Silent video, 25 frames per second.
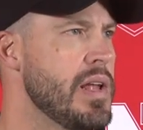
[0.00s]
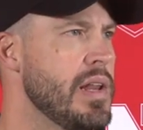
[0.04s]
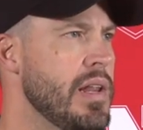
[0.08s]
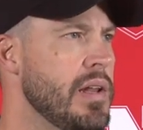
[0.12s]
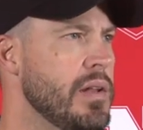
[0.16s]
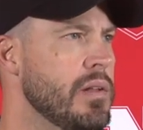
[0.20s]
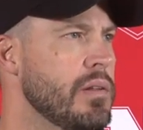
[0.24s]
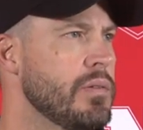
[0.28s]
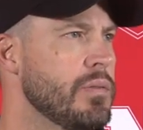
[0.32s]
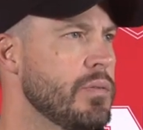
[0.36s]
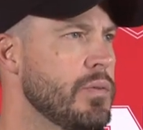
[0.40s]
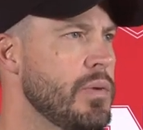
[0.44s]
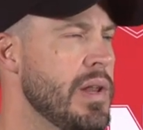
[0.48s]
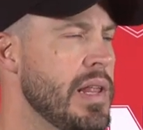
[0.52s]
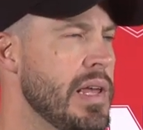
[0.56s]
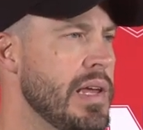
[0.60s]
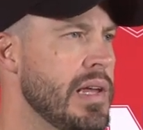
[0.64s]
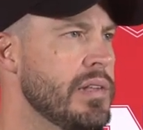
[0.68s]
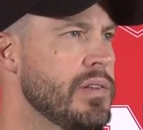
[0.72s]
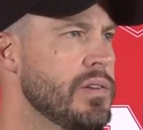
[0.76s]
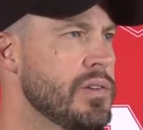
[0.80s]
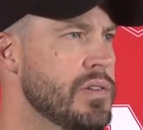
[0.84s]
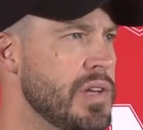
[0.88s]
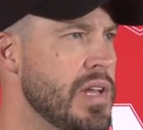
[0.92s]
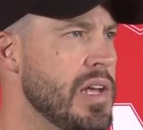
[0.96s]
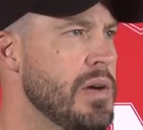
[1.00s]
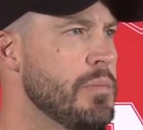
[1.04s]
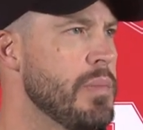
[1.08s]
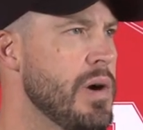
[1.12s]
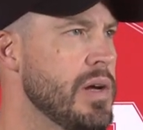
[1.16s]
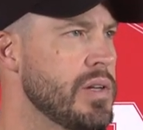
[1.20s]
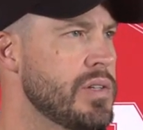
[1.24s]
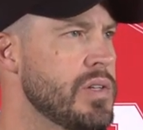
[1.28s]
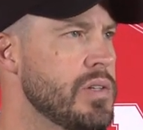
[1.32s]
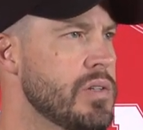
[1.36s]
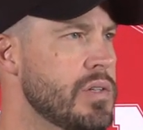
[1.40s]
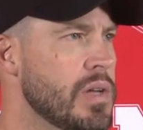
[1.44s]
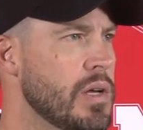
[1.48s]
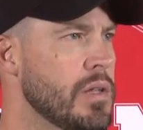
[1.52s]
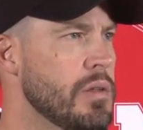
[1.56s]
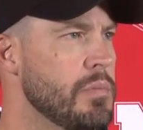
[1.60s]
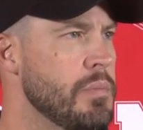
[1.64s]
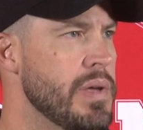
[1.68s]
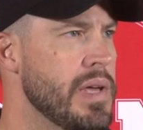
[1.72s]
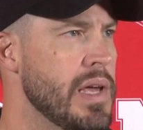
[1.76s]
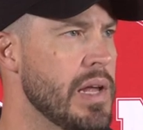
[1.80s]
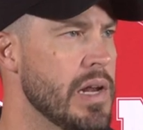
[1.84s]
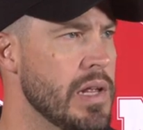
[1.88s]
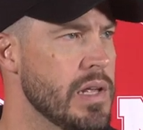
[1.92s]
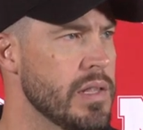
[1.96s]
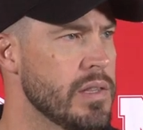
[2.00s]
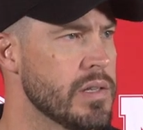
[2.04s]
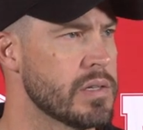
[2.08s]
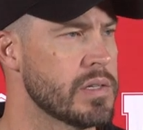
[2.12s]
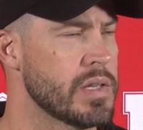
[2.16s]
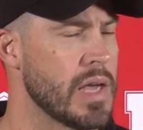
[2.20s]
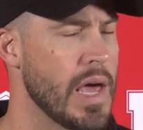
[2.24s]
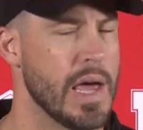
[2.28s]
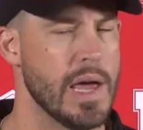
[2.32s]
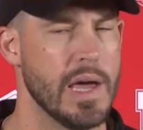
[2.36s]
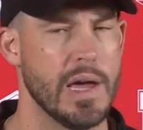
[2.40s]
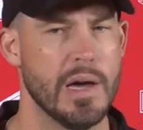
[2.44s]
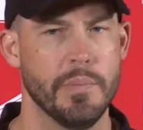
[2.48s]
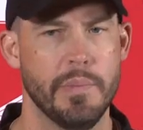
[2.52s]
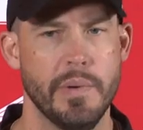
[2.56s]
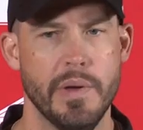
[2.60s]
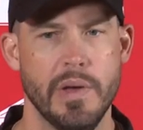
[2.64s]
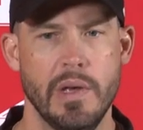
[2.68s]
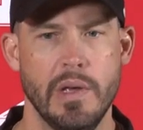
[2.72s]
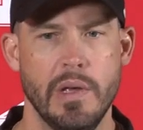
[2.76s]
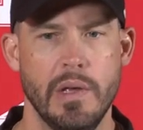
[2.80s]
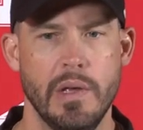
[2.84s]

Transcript: we didn't get to see him much until the beginning of this camp.